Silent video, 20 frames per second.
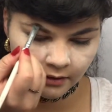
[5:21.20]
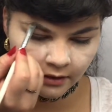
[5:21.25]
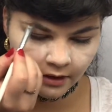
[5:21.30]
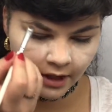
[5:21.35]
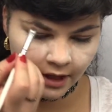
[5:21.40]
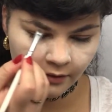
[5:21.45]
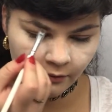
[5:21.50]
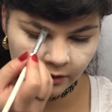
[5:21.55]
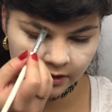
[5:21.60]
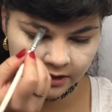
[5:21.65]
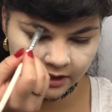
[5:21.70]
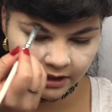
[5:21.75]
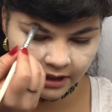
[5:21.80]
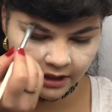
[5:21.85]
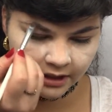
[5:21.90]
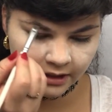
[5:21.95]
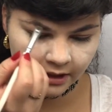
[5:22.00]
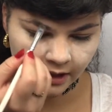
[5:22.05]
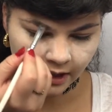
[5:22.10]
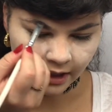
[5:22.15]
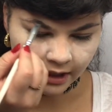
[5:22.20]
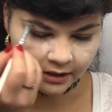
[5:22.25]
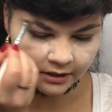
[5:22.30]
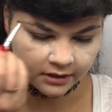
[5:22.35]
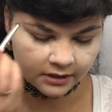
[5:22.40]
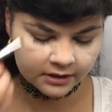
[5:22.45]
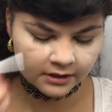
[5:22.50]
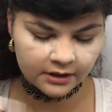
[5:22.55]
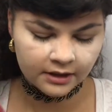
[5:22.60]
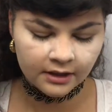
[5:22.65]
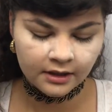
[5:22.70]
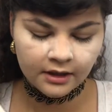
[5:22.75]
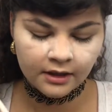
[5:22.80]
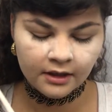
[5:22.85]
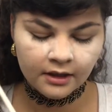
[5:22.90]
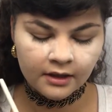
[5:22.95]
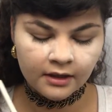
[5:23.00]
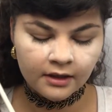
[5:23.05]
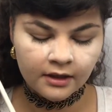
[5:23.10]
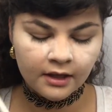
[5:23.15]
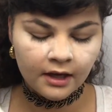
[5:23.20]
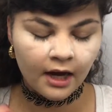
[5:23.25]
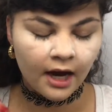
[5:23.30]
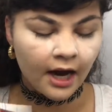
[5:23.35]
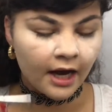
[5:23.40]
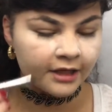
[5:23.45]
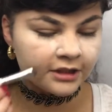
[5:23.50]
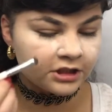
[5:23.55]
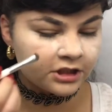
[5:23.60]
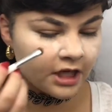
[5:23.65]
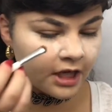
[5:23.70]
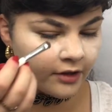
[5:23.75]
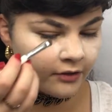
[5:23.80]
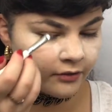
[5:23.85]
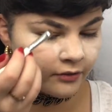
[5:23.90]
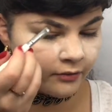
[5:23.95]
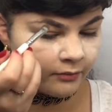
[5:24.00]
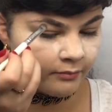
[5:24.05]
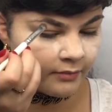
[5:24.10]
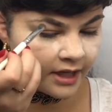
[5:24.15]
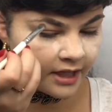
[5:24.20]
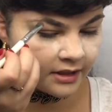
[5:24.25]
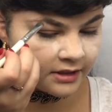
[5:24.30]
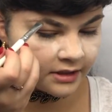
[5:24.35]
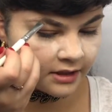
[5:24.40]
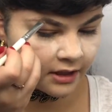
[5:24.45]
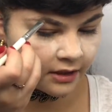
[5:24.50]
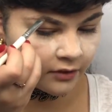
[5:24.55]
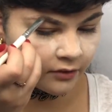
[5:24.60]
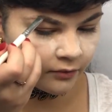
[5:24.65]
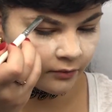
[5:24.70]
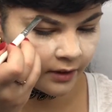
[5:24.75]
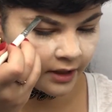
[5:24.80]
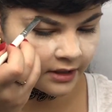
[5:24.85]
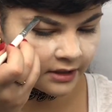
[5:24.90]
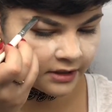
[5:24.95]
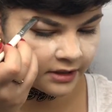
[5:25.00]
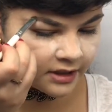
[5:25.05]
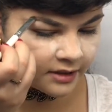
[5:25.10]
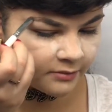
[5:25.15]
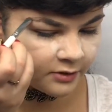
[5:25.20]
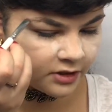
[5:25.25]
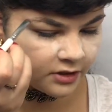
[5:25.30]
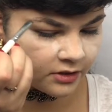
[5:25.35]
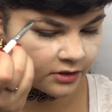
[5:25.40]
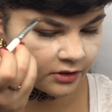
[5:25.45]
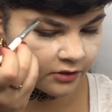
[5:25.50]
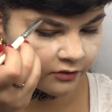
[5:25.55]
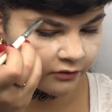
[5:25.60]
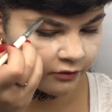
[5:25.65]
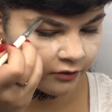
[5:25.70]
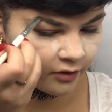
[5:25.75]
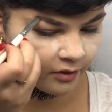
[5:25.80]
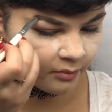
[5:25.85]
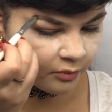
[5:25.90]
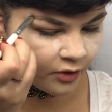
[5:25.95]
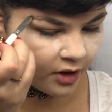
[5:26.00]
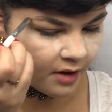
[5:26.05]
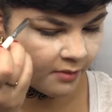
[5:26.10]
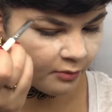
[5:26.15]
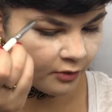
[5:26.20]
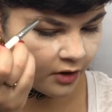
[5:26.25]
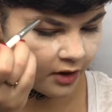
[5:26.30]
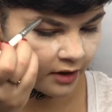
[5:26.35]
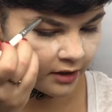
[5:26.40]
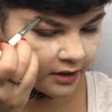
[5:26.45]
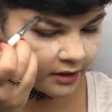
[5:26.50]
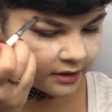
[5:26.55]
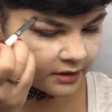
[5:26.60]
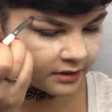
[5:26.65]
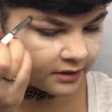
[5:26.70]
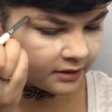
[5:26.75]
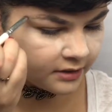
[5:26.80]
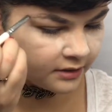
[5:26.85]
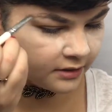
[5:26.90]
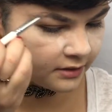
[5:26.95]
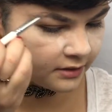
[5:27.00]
And once again, guys, eyeshadow makes a great substitute for a brow product.